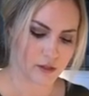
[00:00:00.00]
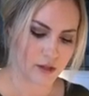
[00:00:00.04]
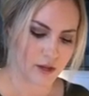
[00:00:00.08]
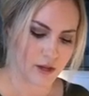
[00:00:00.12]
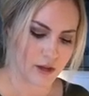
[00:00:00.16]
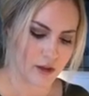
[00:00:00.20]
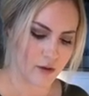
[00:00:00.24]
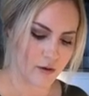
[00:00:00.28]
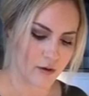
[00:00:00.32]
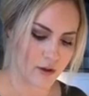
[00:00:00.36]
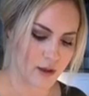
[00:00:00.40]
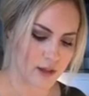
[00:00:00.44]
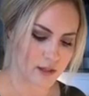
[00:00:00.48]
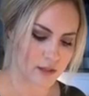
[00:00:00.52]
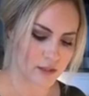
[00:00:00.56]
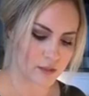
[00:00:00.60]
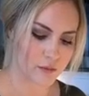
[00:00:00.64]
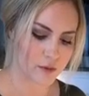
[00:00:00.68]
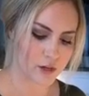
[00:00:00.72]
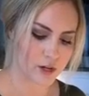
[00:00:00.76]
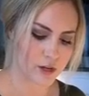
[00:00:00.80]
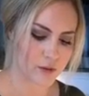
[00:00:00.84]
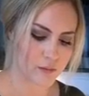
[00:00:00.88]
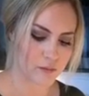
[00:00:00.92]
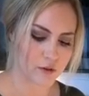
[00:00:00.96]
Okay, so we're
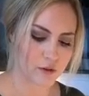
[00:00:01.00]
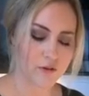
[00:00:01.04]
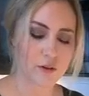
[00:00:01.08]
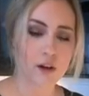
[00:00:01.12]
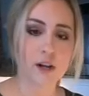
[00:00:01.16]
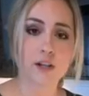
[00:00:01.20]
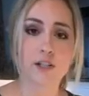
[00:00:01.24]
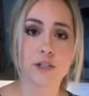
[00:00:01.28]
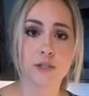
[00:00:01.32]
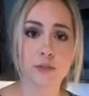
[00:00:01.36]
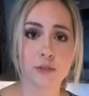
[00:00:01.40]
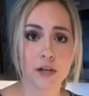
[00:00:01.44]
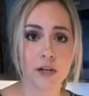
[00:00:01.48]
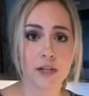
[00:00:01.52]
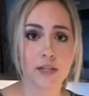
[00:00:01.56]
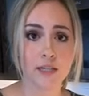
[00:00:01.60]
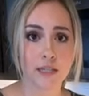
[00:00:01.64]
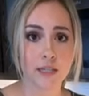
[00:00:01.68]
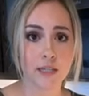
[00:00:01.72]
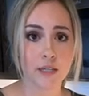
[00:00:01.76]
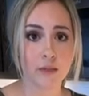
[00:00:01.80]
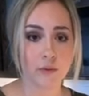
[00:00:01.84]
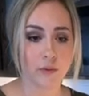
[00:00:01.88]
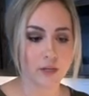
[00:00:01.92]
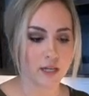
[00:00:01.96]
gonna move on to our
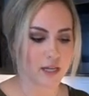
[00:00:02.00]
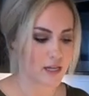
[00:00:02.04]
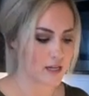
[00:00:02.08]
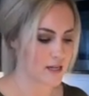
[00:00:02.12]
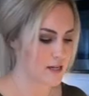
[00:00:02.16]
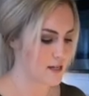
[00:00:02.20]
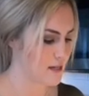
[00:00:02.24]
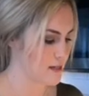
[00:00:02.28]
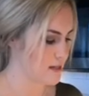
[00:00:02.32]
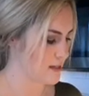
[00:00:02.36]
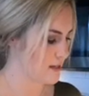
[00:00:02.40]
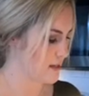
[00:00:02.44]
kiwi.